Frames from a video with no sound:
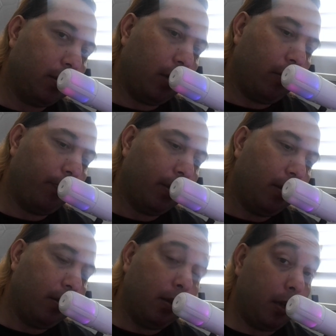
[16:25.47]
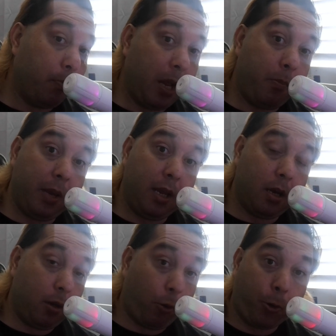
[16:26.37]
So it may be
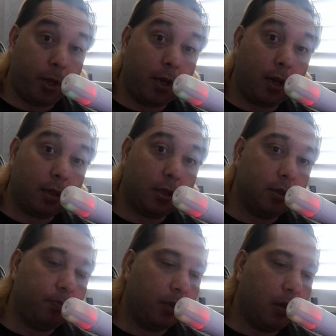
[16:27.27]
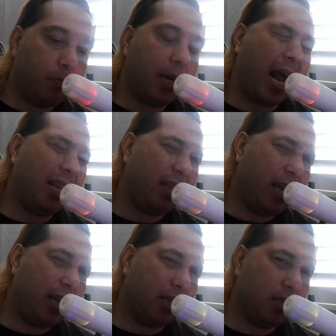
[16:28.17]
unorthodox, but I
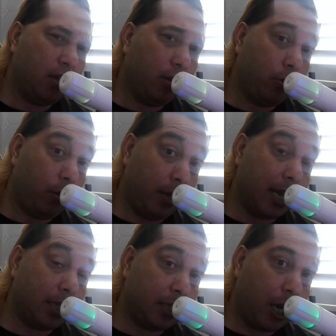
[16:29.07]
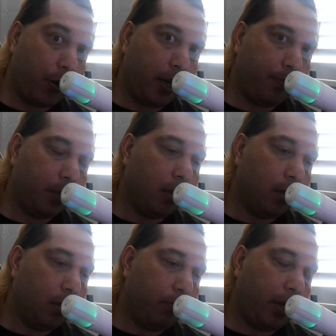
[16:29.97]
think it's necessary,
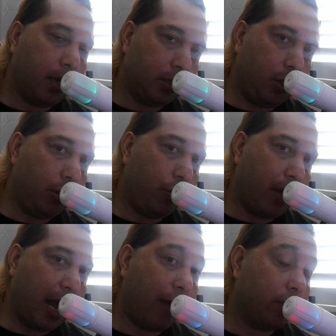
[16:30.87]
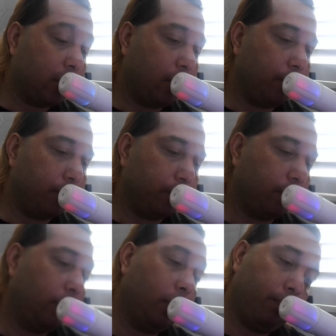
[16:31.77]
because you do have some
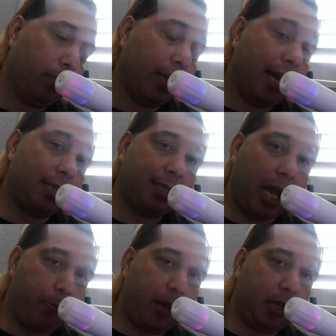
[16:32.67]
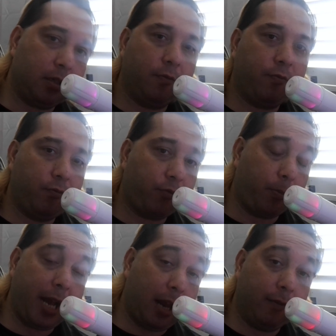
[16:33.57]
escapees
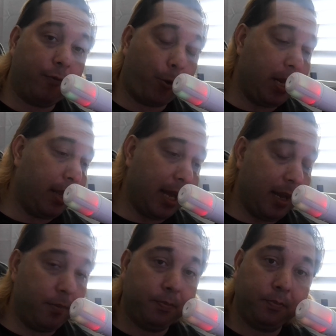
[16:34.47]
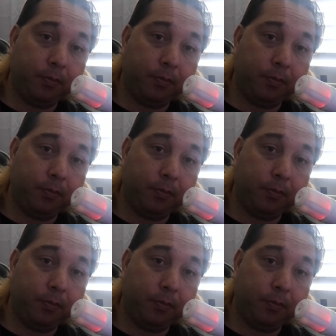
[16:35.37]
from California that